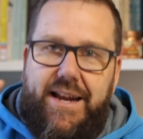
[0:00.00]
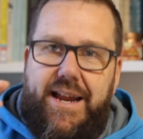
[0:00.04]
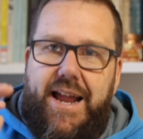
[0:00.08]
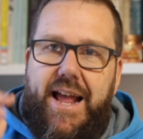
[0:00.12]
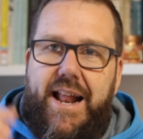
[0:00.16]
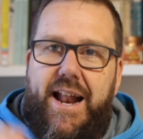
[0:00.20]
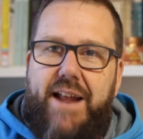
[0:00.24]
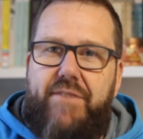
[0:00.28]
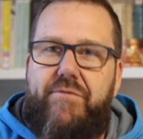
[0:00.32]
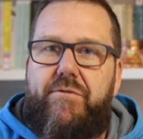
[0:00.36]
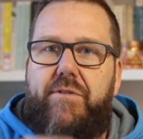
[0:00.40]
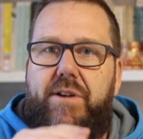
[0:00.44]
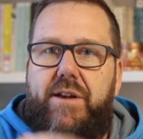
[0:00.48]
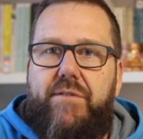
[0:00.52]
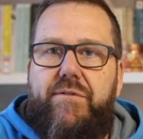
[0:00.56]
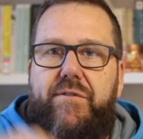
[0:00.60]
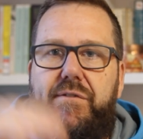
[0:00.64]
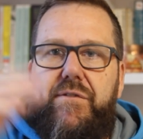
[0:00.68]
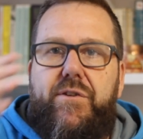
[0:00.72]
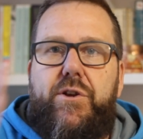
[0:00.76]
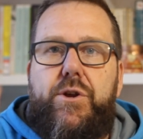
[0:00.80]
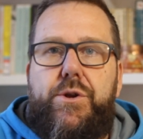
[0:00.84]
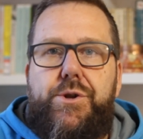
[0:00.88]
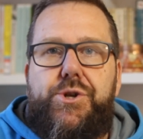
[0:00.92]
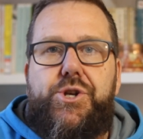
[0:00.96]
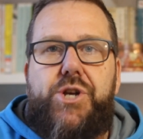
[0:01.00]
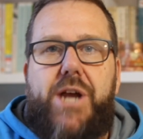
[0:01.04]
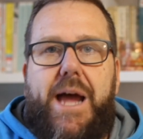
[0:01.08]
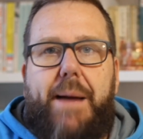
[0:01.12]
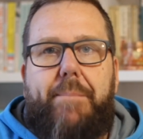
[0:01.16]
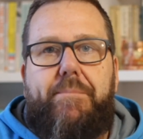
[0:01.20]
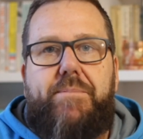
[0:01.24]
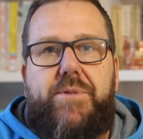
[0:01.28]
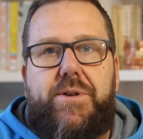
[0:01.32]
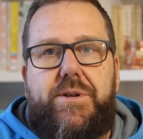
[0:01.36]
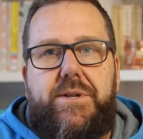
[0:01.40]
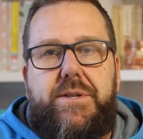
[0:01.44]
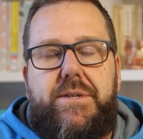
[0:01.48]
every few
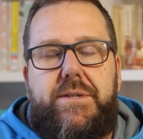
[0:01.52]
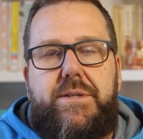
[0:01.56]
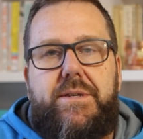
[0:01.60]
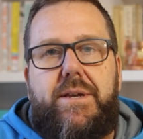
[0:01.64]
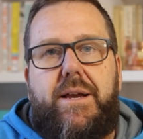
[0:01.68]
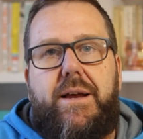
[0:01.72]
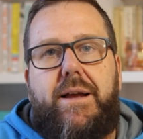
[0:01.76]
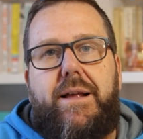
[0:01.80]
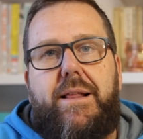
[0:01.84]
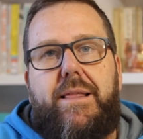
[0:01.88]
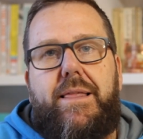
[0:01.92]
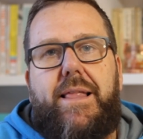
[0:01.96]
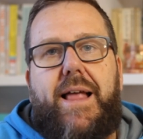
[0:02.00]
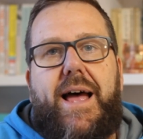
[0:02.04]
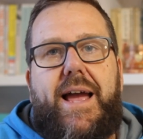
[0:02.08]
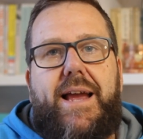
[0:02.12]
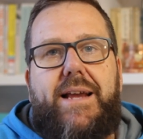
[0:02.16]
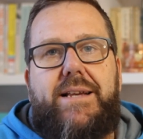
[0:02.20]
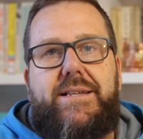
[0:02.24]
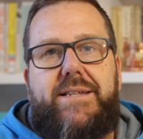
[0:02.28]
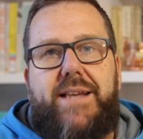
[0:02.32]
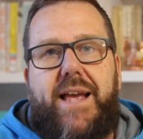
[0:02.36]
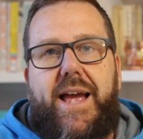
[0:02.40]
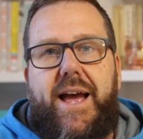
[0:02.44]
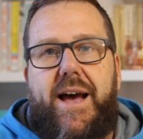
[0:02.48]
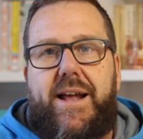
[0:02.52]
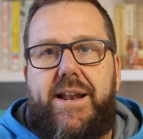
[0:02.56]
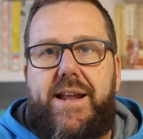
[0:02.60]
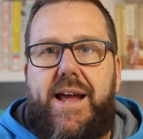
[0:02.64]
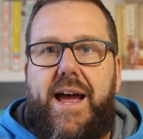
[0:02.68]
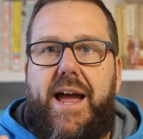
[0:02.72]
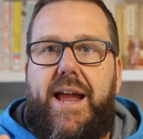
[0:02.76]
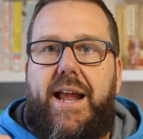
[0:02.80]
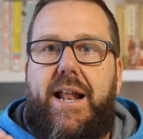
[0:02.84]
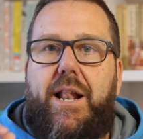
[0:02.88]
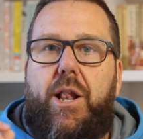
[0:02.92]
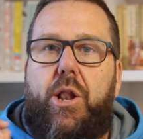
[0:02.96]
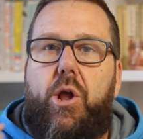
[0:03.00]
chapters lays out
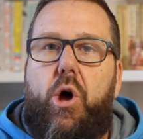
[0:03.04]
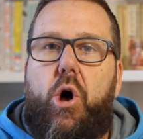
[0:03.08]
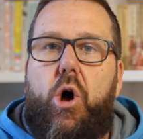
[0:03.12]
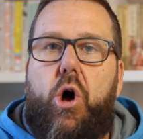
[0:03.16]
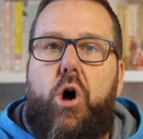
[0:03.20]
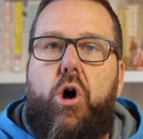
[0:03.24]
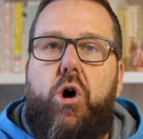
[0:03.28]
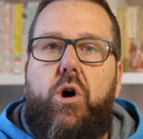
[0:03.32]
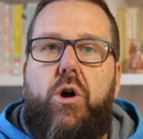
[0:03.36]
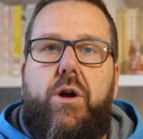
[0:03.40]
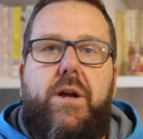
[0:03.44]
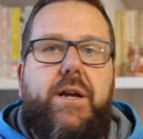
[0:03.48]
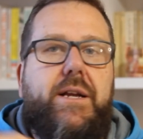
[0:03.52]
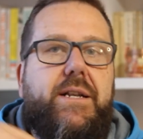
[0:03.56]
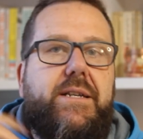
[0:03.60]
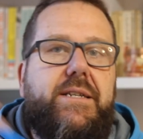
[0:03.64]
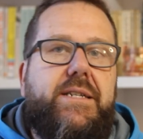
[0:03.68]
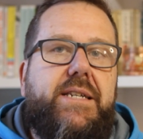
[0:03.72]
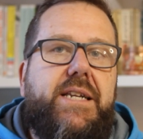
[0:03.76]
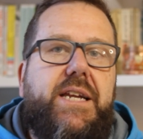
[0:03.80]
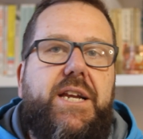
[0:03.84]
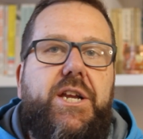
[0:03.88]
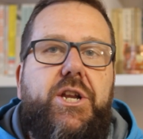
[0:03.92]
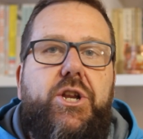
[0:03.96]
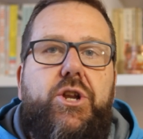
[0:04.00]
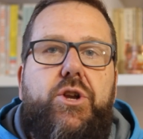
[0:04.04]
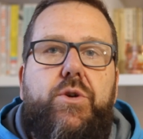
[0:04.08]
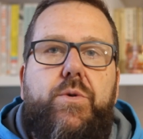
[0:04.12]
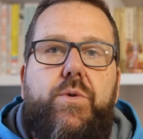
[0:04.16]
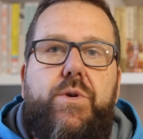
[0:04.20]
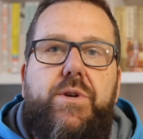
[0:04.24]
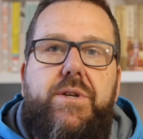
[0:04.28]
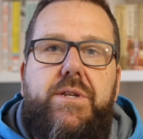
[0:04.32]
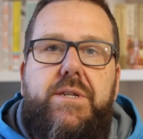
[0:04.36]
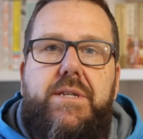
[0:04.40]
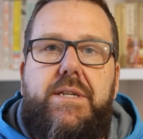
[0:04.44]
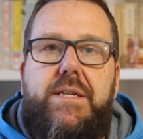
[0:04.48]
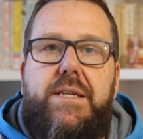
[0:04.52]
a long
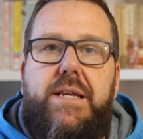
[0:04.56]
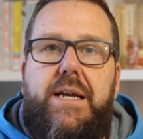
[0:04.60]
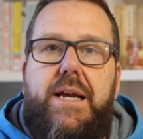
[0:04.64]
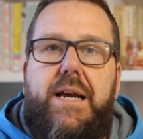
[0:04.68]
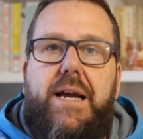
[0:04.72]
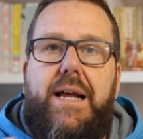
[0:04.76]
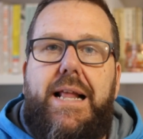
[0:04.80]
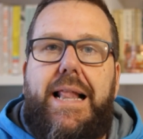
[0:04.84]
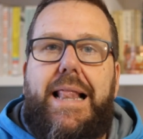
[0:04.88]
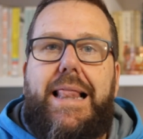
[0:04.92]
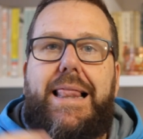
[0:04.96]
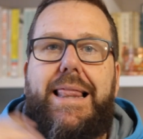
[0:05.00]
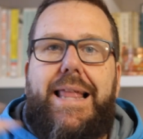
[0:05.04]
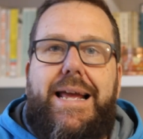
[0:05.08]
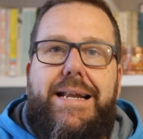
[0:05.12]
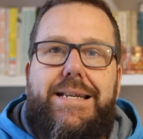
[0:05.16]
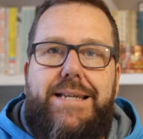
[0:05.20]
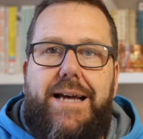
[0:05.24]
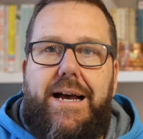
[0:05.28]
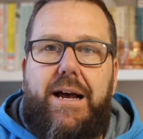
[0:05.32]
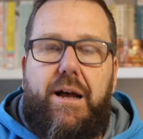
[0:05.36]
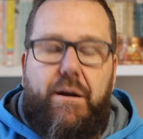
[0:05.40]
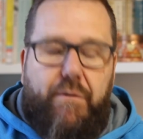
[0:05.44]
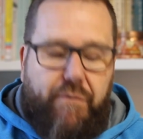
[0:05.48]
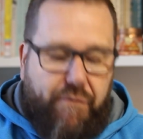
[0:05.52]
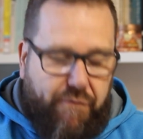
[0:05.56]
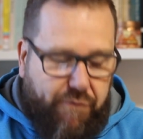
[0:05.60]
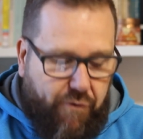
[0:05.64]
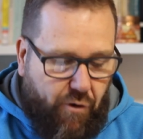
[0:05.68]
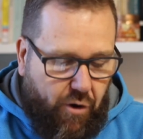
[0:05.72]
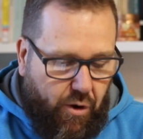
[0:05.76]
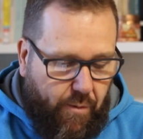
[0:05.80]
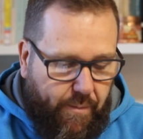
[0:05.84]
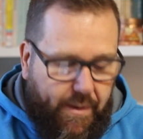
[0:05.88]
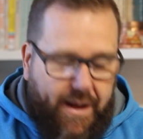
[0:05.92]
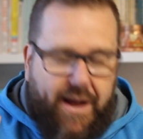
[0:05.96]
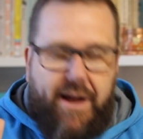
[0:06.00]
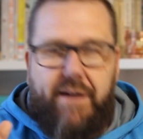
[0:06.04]
continuous letter
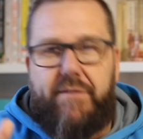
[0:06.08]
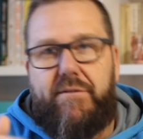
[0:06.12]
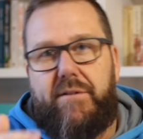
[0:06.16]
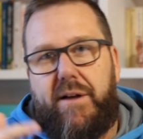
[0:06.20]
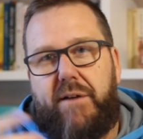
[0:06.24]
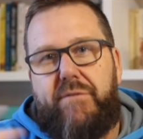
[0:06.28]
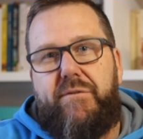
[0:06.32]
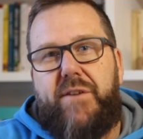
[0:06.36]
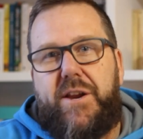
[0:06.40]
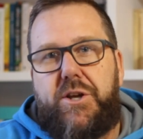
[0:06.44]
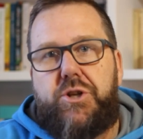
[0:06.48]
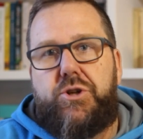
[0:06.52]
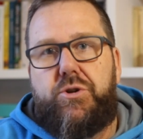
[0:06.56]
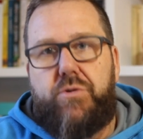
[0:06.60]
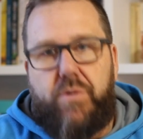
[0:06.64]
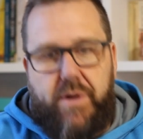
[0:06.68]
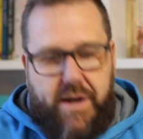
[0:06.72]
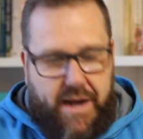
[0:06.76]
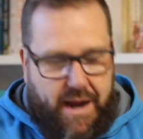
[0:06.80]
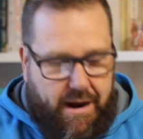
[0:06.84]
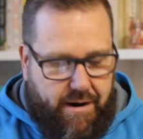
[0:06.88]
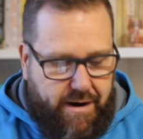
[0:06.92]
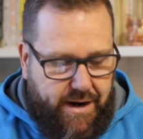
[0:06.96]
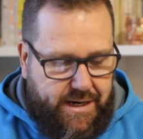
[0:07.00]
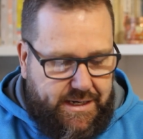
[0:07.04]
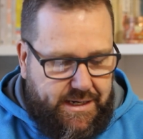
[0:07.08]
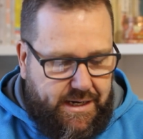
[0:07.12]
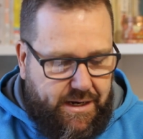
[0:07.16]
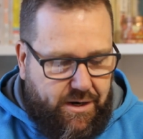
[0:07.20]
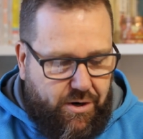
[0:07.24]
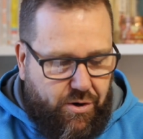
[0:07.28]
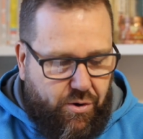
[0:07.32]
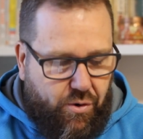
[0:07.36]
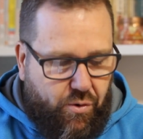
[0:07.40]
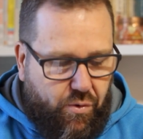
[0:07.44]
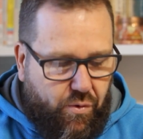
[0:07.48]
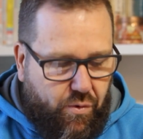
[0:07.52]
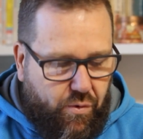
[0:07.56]
from a fictional character
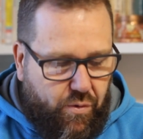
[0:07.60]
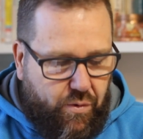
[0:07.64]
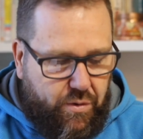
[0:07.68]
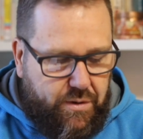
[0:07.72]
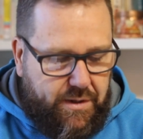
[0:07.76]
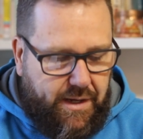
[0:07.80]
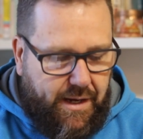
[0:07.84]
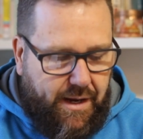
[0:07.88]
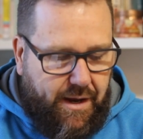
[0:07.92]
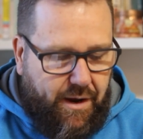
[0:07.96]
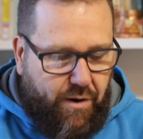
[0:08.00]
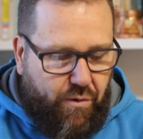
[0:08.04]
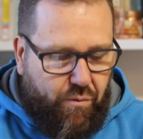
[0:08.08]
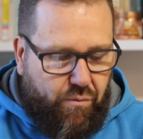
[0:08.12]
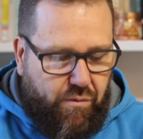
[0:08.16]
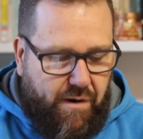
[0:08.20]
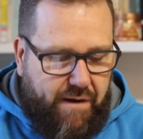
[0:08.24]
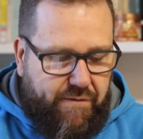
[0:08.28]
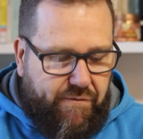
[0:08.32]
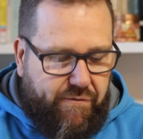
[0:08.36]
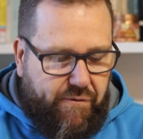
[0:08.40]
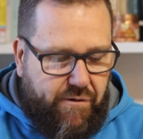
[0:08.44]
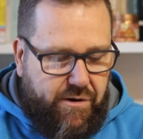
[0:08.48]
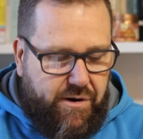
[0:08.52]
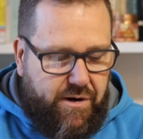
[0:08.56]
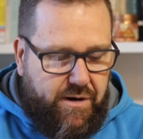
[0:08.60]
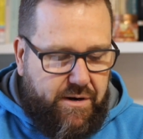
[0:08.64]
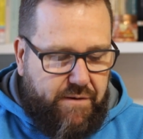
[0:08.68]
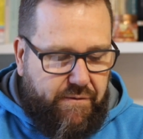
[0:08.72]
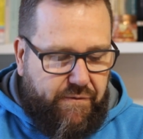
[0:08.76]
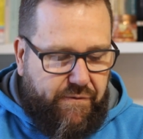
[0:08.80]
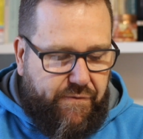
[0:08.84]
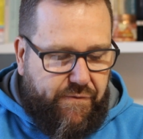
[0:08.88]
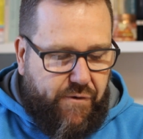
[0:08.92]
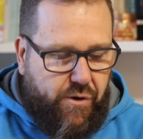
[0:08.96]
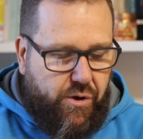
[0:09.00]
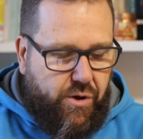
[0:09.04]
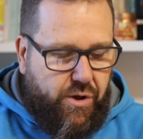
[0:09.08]
called Reverend
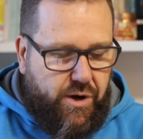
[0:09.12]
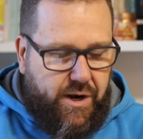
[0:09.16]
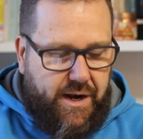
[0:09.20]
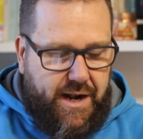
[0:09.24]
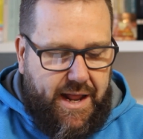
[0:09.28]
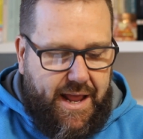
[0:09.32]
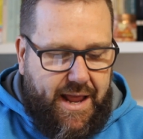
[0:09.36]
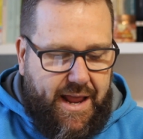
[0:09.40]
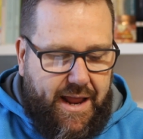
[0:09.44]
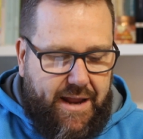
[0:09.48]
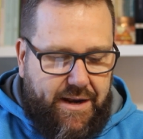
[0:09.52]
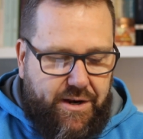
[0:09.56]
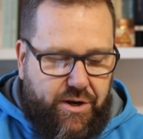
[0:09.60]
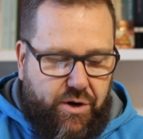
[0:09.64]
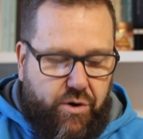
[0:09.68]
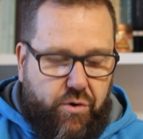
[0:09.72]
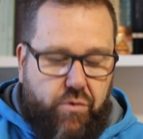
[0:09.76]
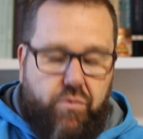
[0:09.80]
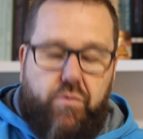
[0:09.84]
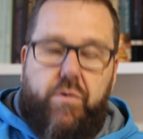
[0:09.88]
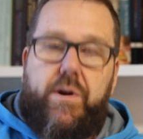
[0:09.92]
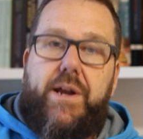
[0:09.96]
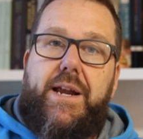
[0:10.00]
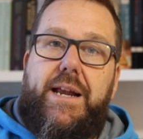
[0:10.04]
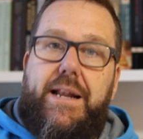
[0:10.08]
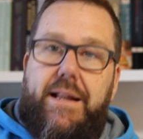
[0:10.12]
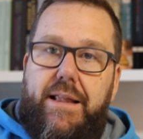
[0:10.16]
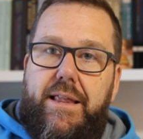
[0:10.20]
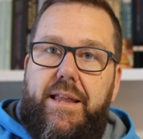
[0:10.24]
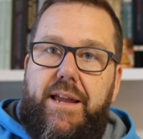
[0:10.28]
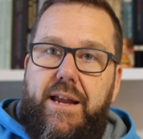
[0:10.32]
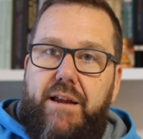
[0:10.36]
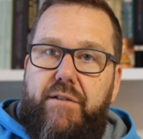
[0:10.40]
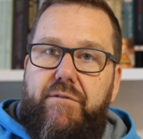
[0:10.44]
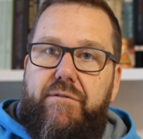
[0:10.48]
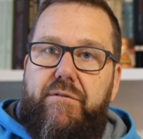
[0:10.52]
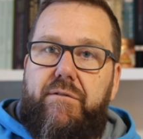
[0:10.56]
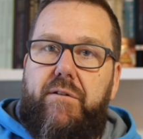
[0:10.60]
Ferdinand
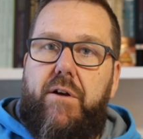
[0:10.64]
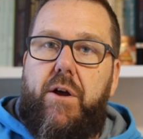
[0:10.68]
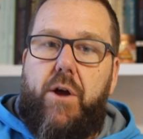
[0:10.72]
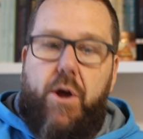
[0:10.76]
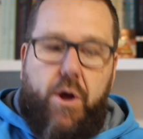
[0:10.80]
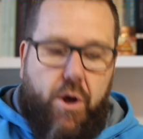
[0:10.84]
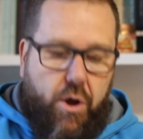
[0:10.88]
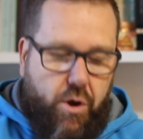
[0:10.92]
Greenleaf,